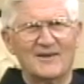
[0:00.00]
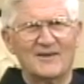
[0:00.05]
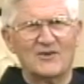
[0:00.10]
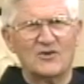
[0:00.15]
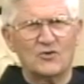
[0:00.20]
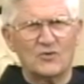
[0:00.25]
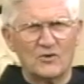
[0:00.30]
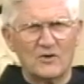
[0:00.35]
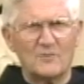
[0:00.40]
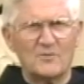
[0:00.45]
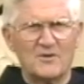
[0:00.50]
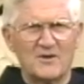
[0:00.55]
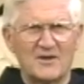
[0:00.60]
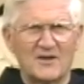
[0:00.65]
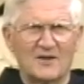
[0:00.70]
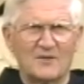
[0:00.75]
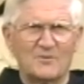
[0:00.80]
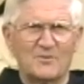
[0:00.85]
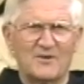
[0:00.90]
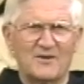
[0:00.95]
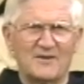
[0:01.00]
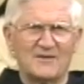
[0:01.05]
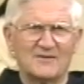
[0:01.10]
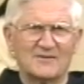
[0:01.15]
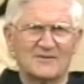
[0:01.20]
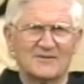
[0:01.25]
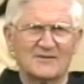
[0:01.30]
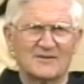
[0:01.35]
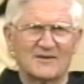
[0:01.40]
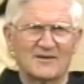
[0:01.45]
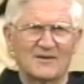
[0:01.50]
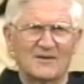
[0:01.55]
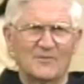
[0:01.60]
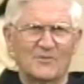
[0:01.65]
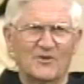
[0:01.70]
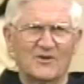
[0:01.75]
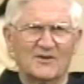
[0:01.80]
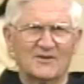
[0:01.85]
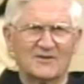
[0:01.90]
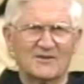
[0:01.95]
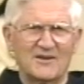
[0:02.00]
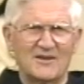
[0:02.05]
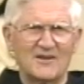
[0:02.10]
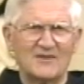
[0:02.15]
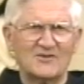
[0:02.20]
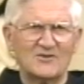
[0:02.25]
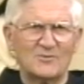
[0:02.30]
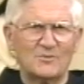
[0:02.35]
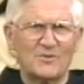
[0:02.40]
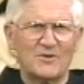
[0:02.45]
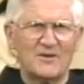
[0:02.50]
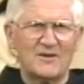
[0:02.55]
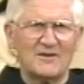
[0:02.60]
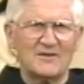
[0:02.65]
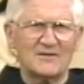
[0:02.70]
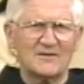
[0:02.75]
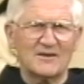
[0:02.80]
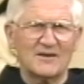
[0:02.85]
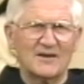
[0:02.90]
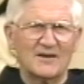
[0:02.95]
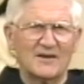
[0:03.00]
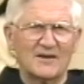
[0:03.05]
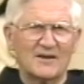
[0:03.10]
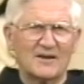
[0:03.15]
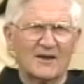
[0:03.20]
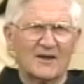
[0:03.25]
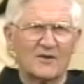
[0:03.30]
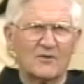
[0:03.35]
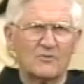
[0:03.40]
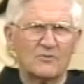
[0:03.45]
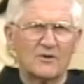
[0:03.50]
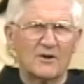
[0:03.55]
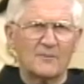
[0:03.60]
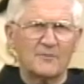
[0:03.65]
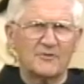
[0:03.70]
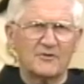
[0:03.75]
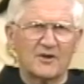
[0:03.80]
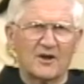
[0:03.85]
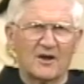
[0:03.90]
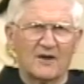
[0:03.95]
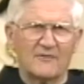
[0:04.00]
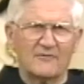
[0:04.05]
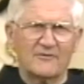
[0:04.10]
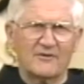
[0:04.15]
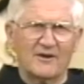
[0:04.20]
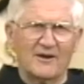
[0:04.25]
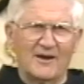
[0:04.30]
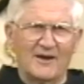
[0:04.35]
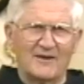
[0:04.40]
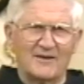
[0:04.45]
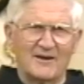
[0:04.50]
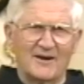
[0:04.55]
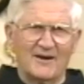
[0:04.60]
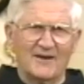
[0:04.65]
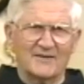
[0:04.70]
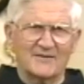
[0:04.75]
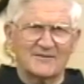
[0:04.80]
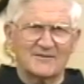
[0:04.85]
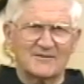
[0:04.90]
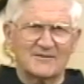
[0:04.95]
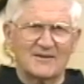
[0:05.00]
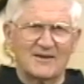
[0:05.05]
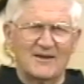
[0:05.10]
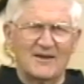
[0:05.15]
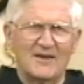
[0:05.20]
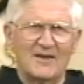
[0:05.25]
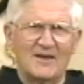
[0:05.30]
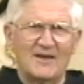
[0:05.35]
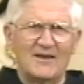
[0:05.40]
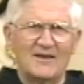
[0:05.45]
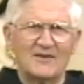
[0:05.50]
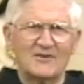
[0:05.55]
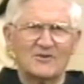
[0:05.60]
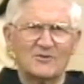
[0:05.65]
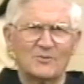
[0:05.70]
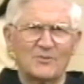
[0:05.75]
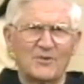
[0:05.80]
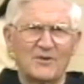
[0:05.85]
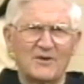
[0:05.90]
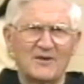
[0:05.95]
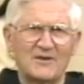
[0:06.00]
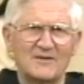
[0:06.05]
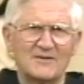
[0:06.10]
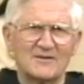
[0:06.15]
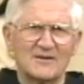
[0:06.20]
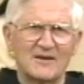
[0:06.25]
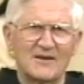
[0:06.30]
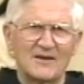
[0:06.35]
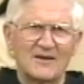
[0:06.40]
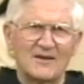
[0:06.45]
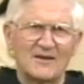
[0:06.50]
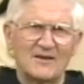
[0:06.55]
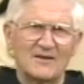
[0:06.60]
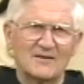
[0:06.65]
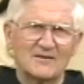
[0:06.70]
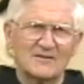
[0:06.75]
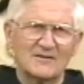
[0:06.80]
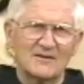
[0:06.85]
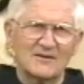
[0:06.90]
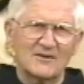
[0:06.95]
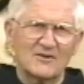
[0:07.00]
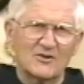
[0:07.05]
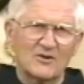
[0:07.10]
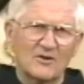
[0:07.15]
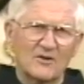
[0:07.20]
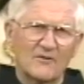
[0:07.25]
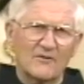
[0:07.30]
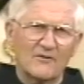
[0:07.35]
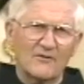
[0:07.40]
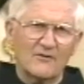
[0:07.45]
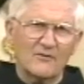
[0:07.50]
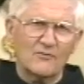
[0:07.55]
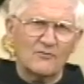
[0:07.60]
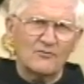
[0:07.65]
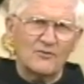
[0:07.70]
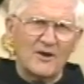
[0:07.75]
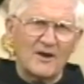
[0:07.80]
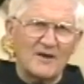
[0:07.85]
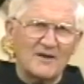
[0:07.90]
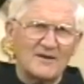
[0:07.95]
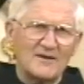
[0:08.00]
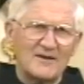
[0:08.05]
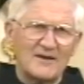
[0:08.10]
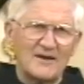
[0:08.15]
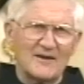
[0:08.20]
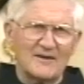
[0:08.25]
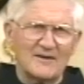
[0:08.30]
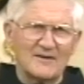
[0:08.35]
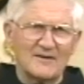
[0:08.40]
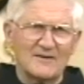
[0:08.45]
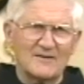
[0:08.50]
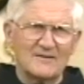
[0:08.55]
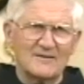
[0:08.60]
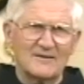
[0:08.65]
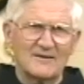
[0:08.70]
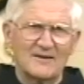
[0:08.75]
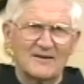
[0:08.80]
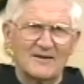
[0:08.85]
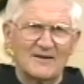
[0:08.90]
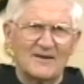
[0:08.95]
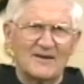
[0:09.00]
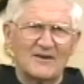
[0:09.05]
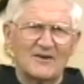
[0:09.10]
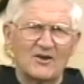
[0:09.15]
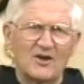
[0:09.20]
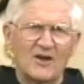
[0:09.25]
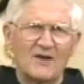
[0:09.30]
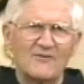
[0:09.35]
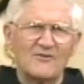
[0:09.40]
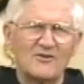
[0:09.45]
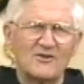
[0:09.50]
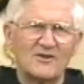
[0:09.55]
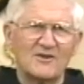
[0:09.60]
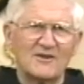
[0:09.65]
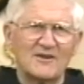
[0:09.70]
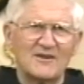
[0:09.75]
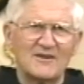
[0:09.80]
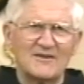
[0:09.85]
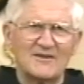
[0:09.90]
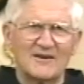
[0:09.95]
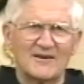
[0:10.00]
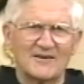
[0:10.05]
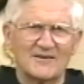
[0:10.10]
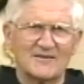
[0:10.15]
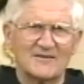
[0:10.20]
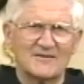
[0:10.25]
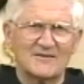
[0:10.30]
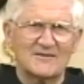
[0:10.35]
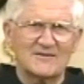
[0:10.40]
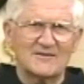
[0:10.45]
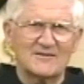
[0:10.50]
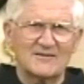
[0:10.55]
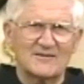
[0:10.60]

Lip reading: you will be at peace. Because His peace kind of rubs off on us. His peace is radiated in everything He does.